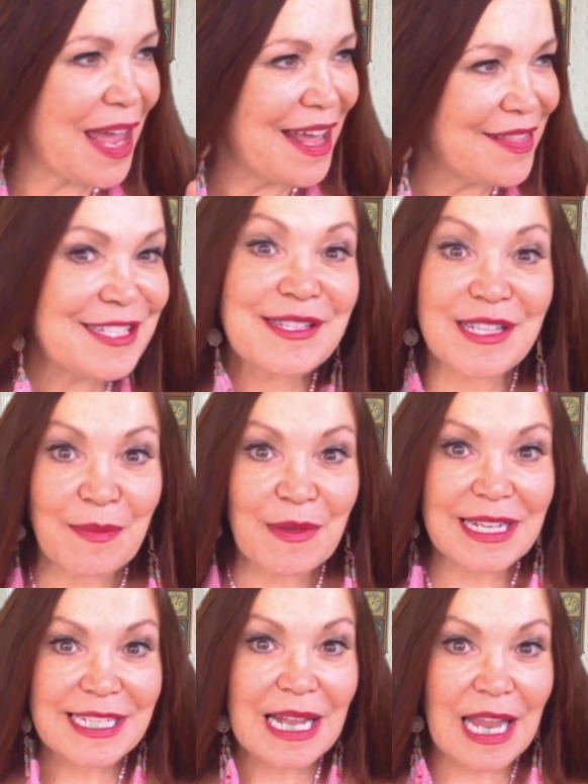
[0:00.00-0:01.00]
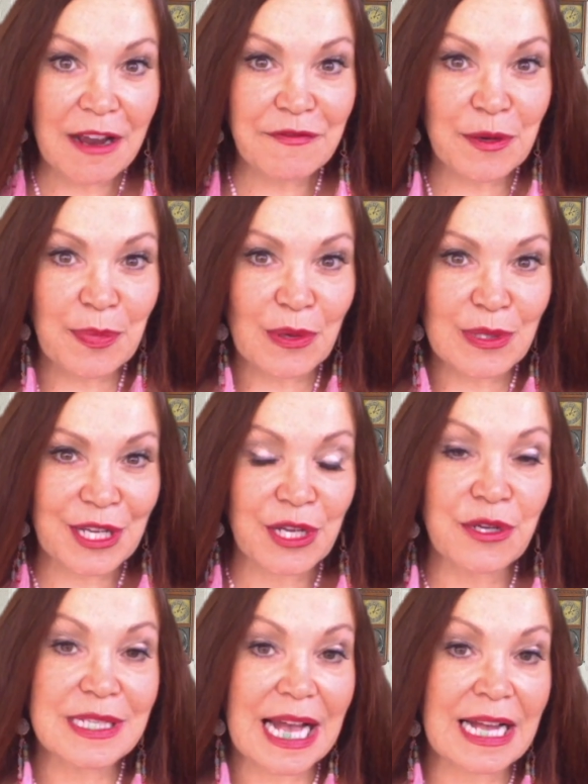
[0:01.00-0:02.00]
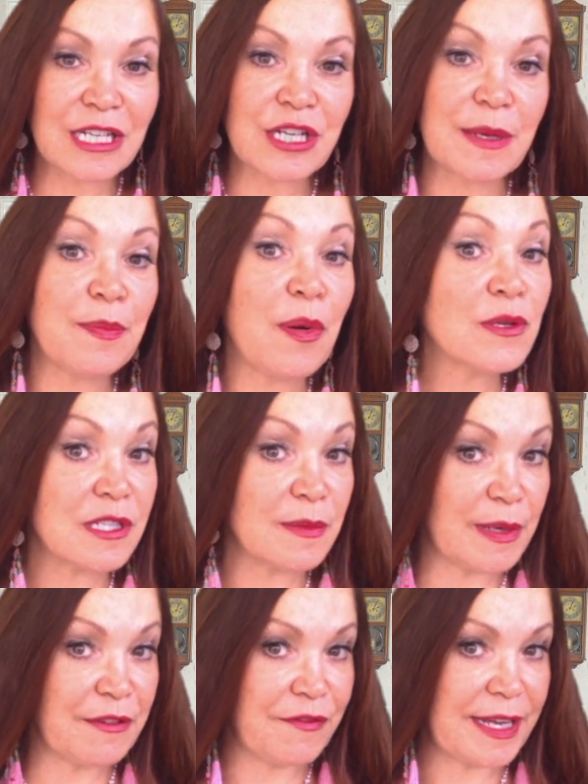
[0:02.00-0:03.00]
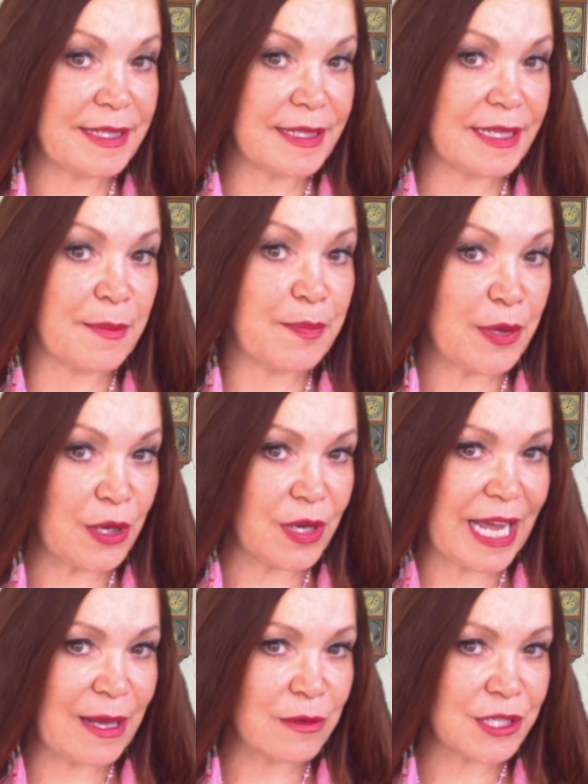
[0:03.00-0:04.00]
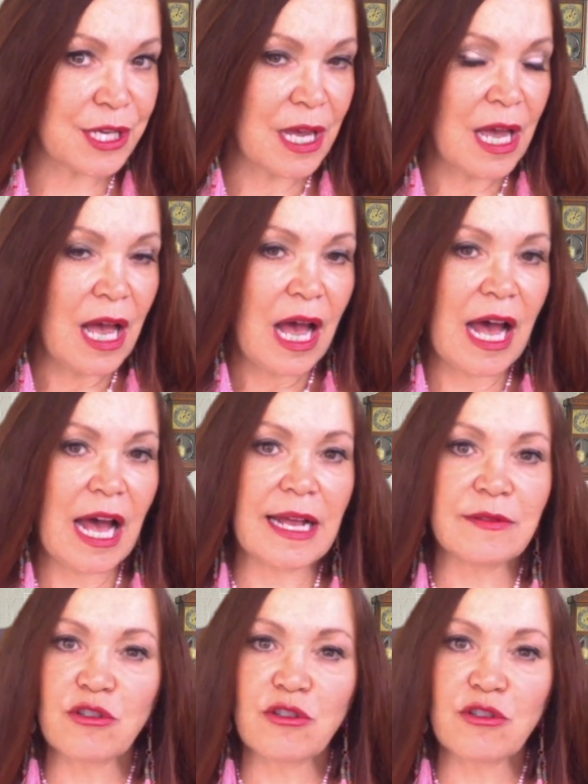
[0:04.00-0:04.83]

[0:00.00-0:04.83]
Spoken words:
this is something I tell everybody who's actually possibly facing burnout and